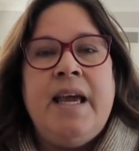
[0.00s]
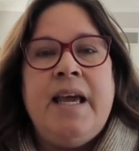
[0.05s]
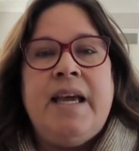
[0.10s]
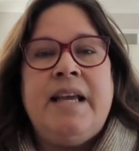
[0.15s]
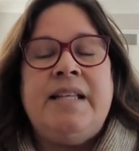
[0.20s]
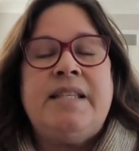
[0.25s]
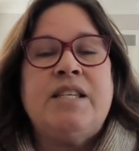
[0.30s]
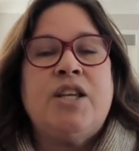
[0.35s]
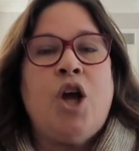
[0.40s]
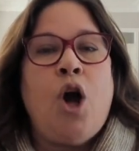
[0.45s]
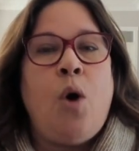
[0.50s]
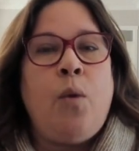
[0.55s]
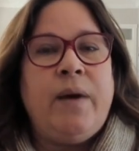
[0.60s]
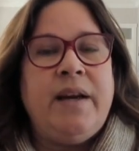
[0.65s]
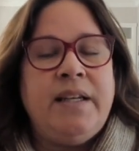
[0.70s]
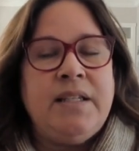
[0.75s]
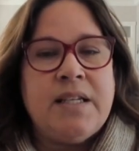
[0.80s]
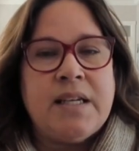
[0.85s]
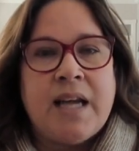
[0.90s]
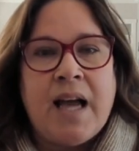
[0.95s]
It's
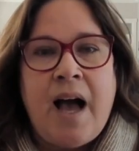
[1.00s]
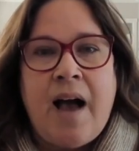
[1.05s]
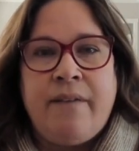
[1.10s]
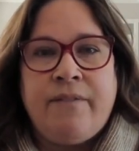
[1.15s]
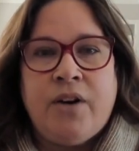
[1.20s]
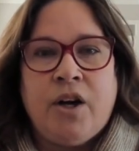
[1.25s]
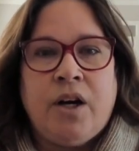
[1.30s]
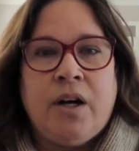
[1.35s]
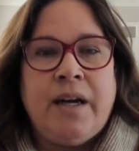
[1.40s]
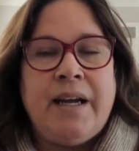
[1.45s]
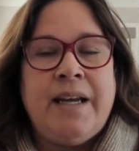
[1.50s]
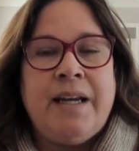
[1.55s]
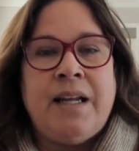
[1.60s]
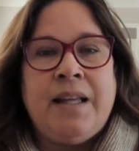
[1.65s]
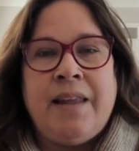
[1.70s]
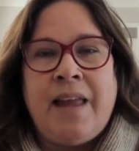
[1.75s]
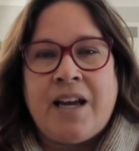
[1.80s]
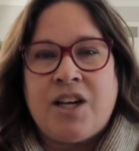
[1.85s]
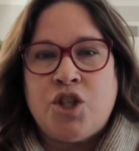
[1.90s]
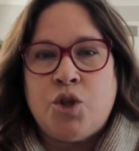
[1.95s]
going to cover
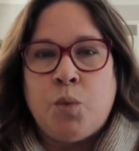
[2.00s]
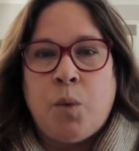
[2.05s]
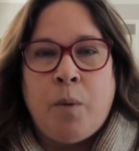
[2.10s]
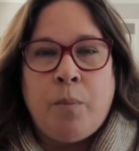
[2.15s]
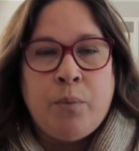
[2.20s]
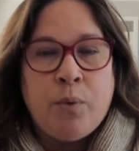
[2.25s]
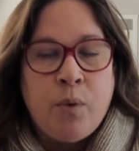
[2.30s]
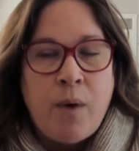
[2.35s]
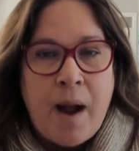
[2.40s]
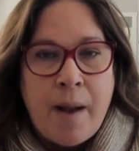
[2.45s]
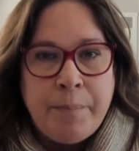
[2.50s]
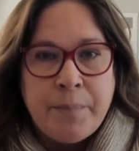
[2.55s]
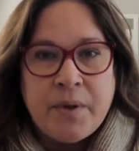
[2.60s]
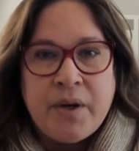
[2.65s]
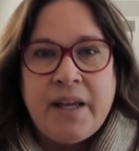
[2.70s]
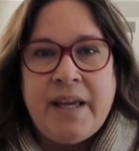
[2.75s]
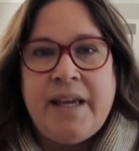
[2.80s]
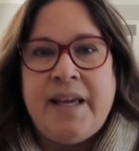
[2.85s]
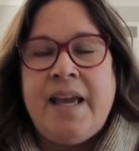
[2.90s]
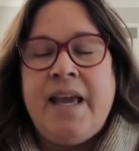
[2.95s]
intellectual
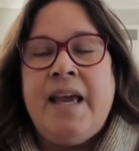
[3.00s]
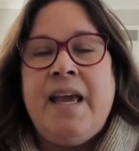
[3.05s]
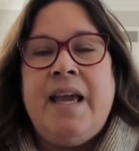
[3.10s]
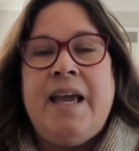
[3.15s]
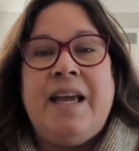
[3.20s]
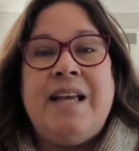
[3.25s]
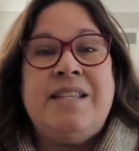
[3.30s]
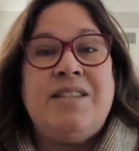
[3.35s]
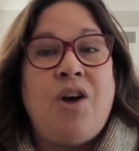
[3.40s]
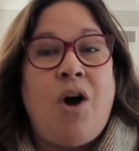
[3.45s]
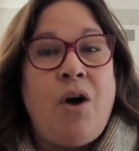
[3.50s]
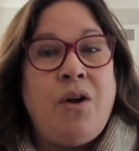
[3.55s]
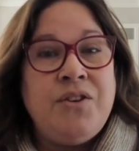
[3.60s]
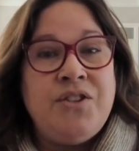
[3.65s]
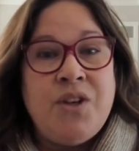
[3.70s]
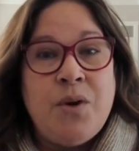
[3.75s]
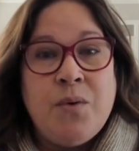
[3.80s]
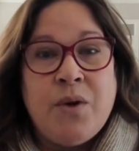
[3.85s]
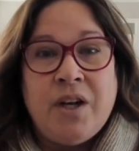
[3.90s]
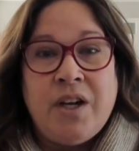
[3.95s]
property. It's
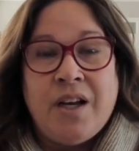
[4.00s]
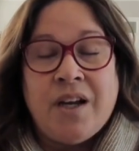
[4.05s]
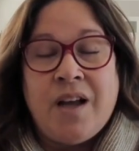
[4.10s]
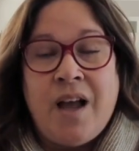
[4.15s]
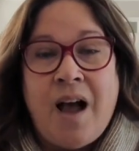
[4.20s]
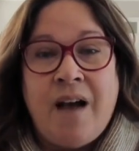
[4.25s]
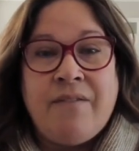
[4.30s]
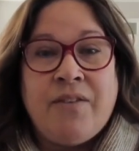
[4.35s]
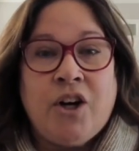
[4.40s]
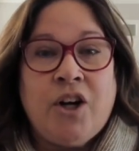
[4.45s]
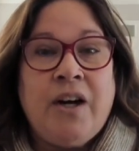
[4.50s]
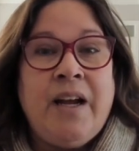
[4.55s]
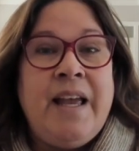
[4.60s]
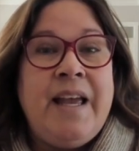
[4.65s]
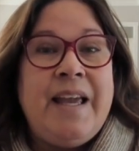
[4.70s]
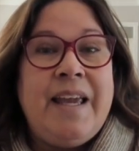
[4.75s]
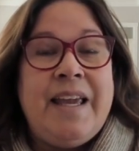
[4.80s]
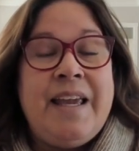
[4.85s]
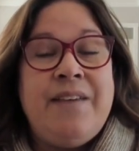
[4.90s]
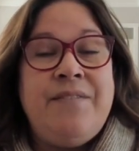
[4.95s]
also going to cover
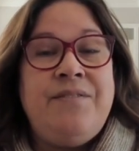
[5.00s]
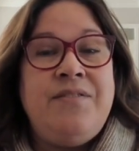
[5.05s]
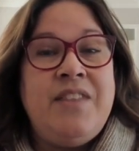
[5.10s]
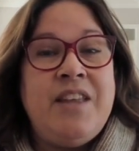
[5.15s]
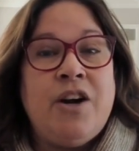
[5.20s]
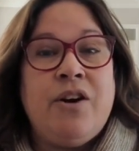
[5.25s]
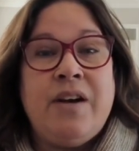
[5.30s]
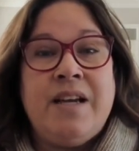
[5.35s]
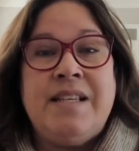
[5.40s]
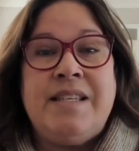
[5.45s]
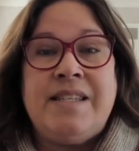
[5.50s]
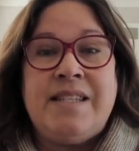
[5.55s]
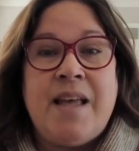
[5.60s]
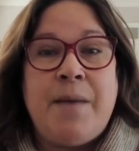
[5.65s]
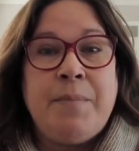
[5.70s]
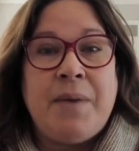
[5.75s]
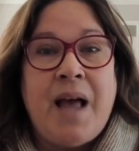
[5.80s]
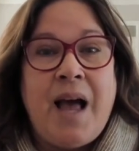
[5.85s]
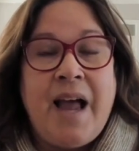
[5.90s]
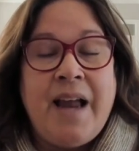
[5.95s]
if there is
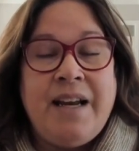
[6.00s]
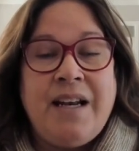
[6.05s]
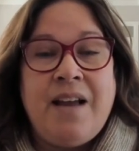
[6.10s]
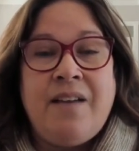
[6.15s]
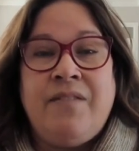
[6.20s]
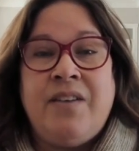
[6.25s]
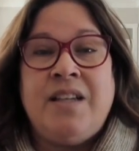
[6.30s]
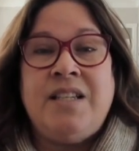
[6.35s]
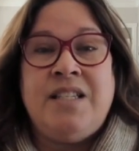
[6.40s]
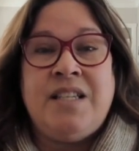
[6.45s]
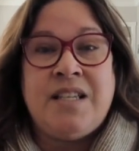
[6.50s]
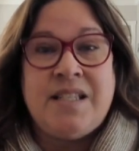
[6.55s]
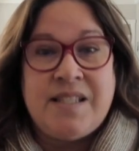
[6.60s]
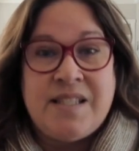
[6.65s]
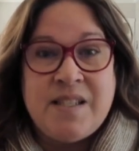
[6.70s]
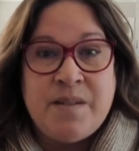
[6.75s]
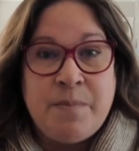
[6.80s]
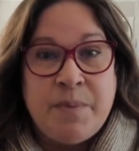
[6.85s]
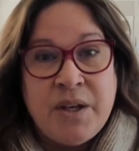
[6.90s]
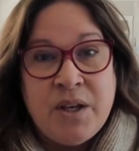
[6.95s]
some kind of a
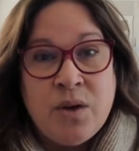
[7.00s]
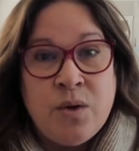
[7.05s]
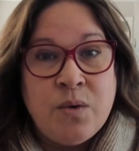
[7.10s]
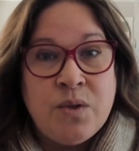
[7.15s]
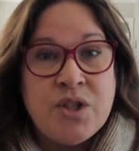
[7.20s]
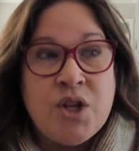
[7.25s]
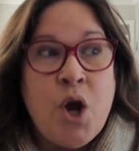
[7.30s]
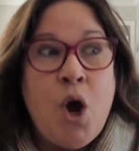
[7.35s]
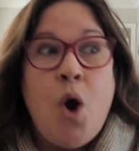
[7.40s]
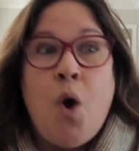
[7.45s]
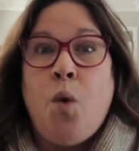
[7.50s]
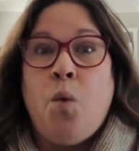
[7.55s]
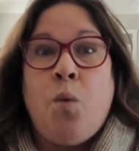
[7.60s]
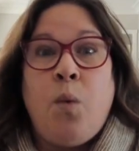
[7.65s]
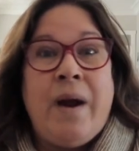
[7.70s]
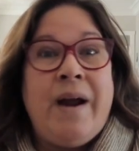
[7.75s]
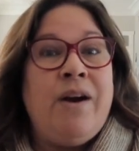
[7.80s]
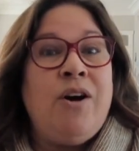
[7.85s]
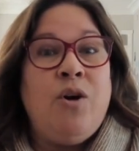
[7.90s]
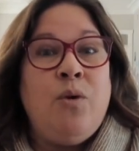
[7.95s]
dispute,
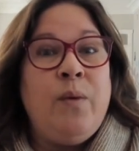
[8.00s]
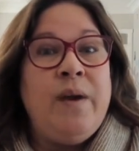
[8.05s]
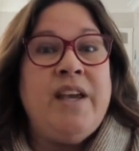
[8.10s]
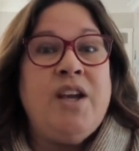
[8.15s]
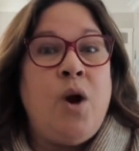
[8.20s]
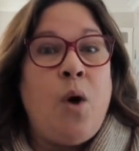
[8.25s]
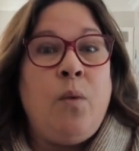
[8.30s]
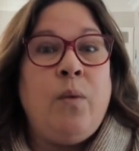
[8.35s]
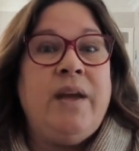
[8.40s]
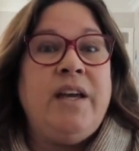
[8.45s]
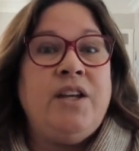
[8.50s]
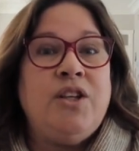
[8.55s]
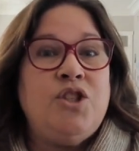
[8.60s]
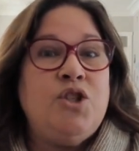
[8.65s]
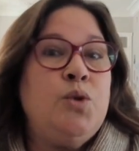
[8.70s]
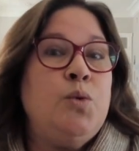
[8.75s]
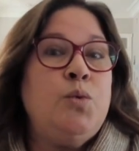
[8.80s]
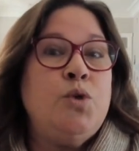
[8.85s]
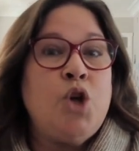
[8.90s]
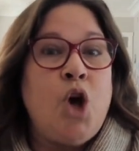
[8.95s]
where are we going
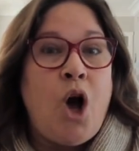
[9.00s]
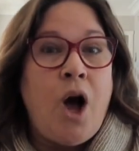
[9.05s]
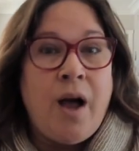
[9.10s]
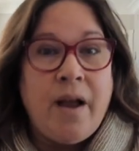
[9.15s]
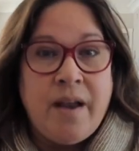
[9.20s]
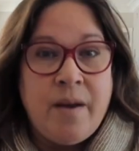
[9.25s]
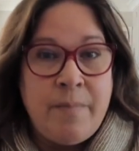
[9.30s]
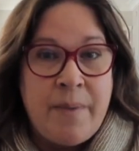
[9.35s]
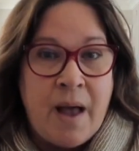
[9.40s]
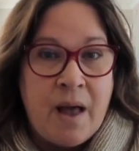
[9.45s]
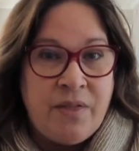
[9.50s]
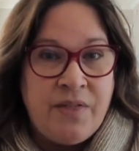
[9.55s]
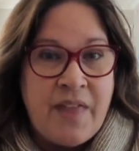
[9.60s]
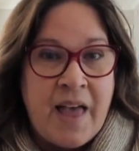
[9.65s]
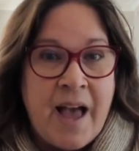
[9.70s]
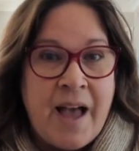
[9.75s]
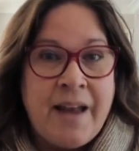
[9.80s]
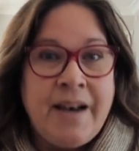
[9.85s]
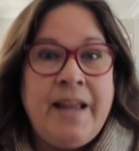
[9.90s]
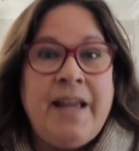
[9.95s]
to talk about
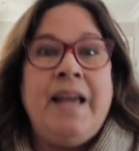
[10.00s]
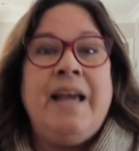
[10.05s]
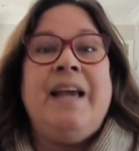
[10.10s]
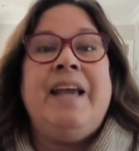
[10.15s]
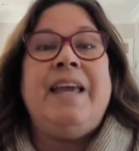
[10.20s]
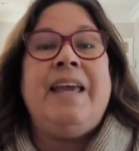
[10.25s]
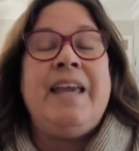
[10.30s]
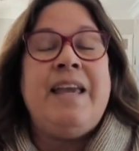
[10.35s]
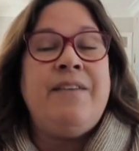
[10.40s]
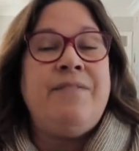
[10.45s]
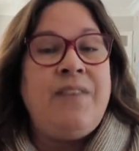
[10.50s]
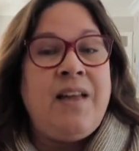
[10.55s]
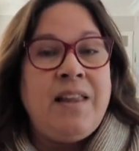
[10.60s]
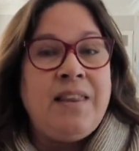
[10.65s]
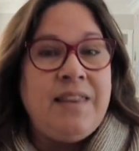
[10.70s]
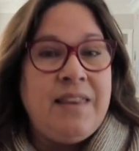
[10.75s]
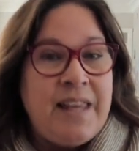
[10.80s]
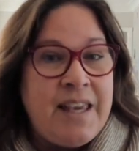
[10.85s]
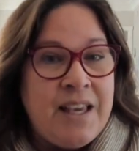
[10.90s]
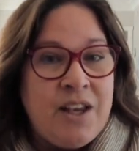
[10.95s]
that if a
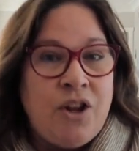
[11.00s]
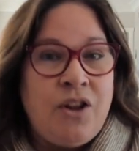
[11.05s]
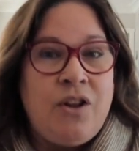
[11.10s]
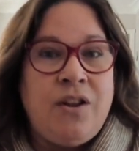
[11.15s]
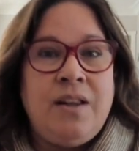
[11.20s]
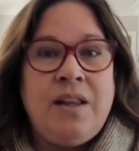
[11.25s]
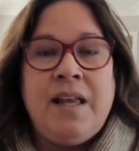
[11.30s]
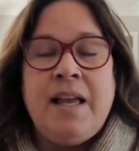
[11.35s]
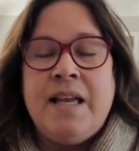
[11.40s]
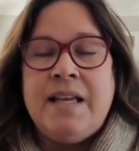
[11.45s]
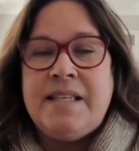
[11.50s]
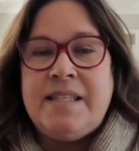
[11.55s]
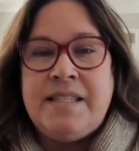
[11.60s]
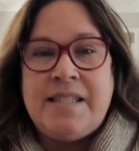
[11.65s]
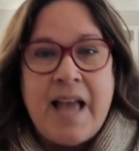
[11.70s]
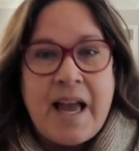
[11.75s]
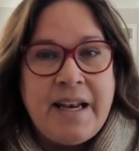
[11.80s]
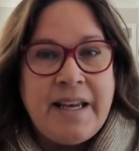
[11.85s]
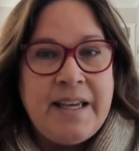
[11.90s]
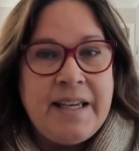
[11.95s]
legal
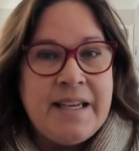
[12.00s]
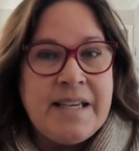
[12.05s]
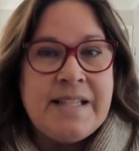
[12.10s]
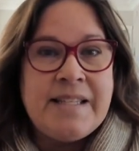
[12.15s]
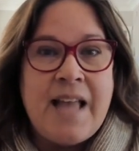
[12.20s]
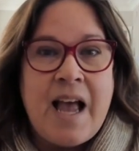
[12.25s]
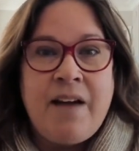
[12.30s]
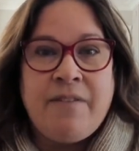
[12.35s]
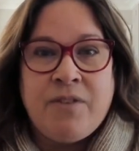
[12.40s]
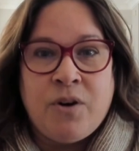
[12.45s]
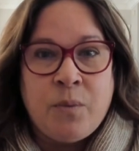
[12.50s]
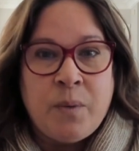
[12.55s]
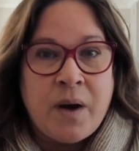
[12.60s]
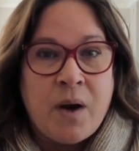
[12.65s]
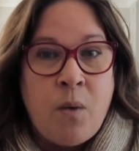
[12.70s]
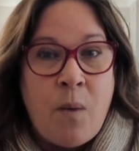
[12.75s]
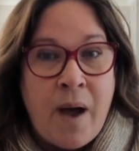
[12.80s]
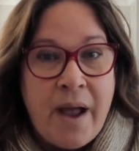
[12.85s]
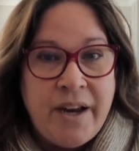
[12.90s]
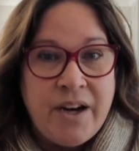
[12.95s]
setting is ever
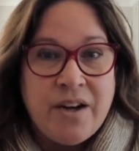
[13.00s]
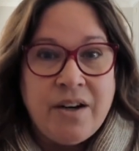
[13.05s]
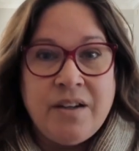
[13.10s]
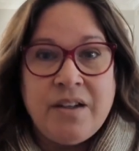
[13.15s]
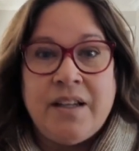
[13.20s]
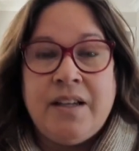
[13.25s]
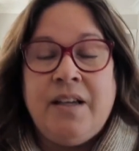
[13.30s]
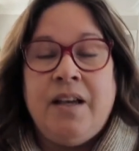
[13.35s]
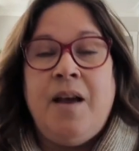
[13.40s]
required?